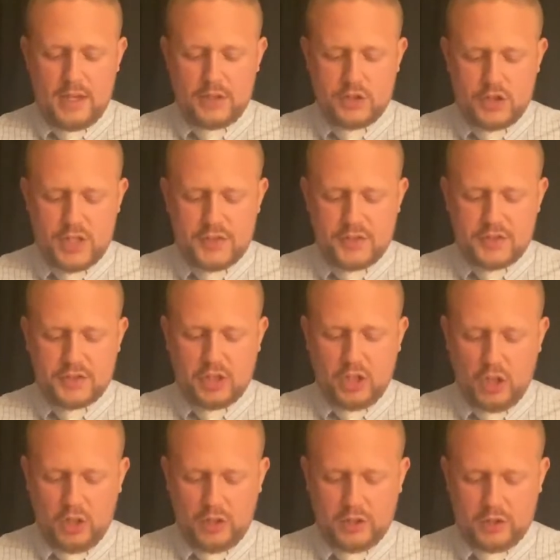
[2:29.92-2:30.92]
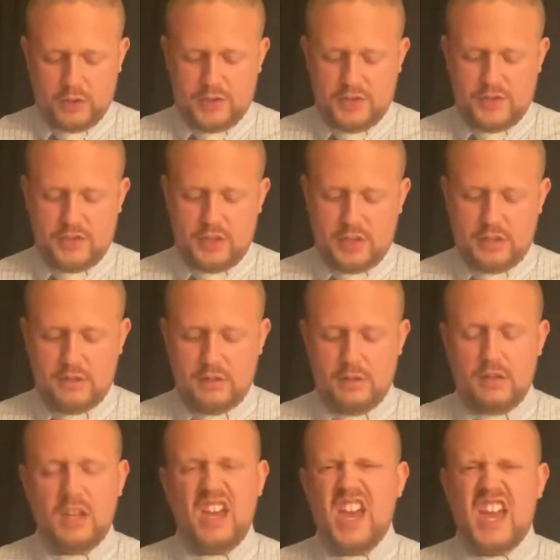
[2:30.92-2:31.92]
And Jesus conquered sin.
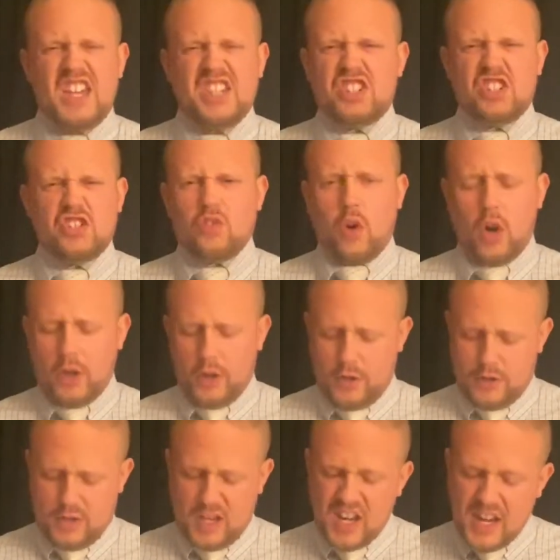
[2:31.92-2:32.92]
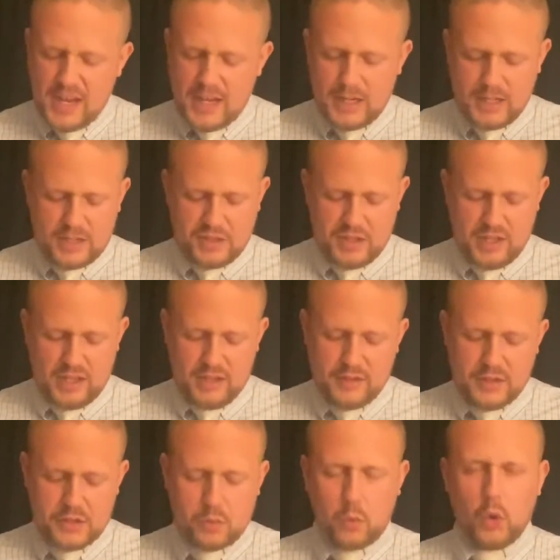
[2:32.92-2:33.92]
He's stronger than anything
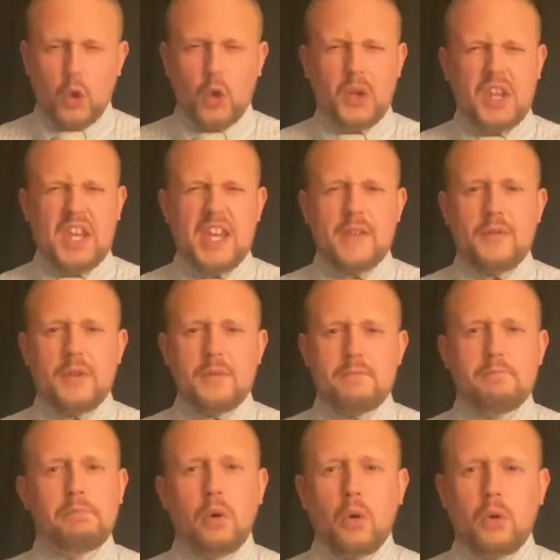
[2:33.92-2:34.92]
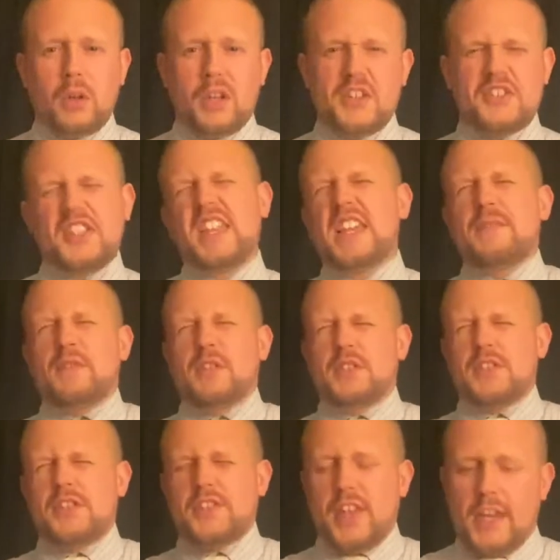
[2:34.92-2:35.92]
in this world, even bullies,
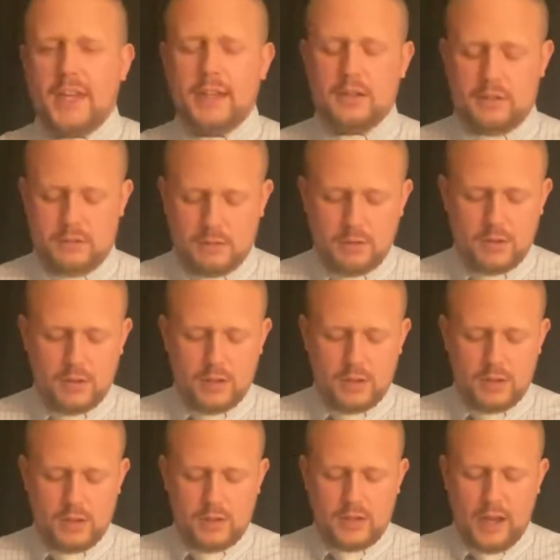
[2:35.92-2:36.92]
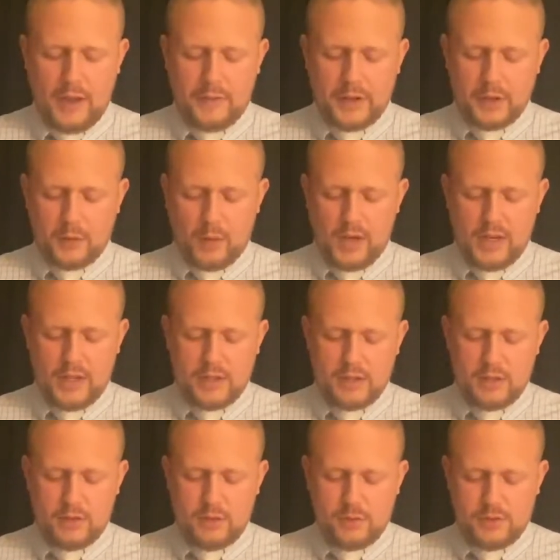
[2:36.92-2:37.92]
even Satan. And the great
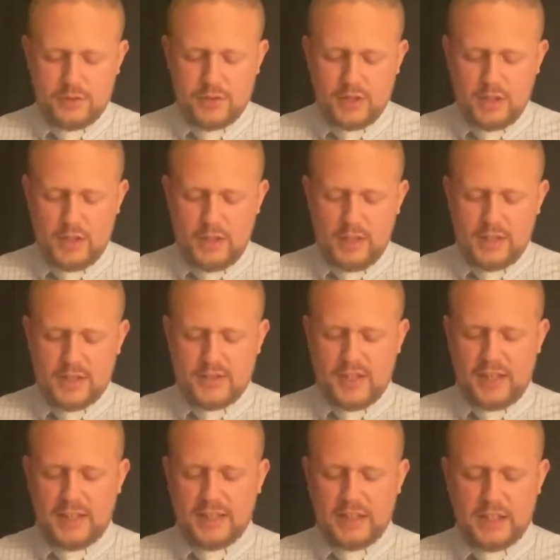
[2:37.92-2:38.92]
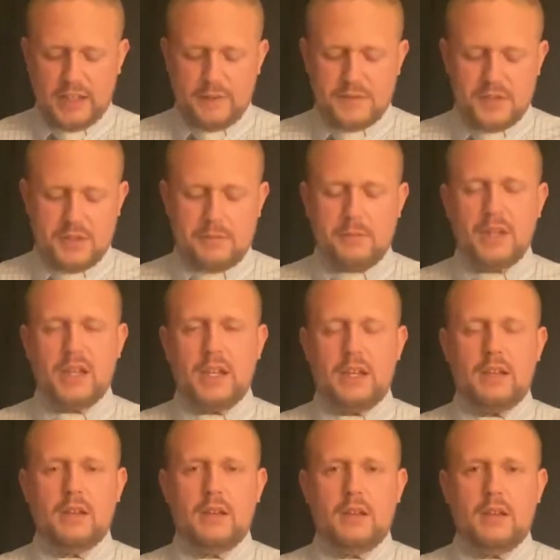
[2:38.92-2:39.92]
news is that he lives in
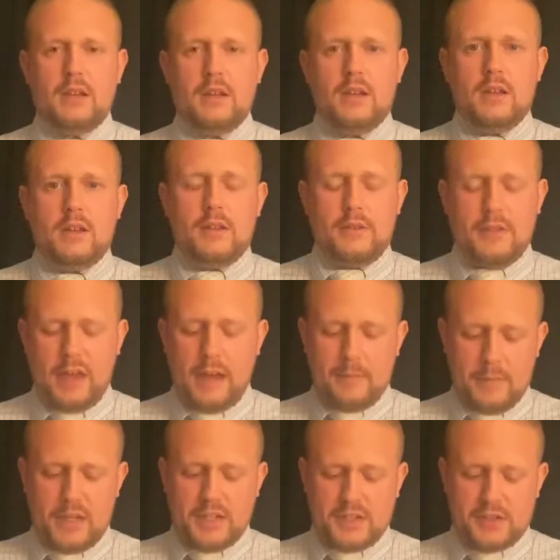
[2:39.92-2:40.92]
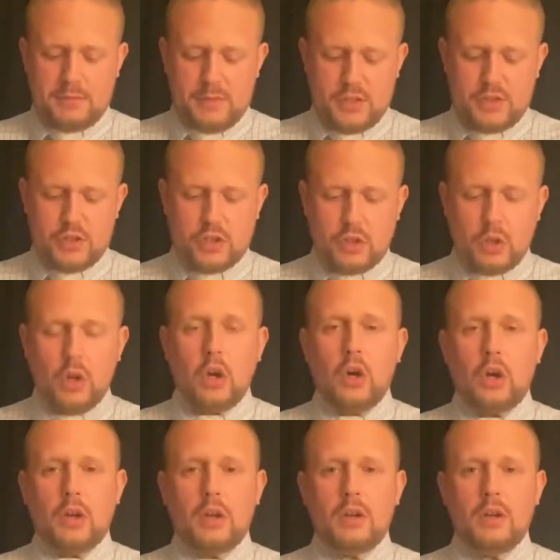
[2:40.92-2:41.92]
me. That makes me
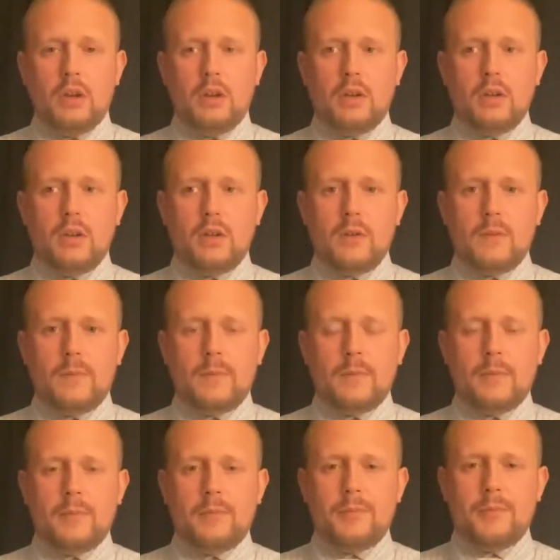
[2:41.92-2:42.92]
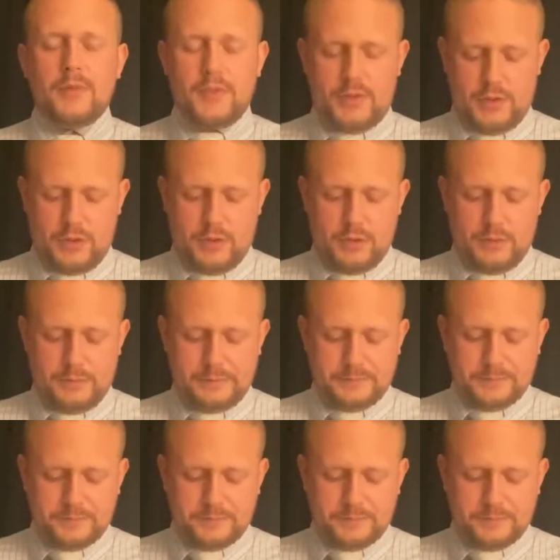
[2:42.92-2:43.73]
strong too.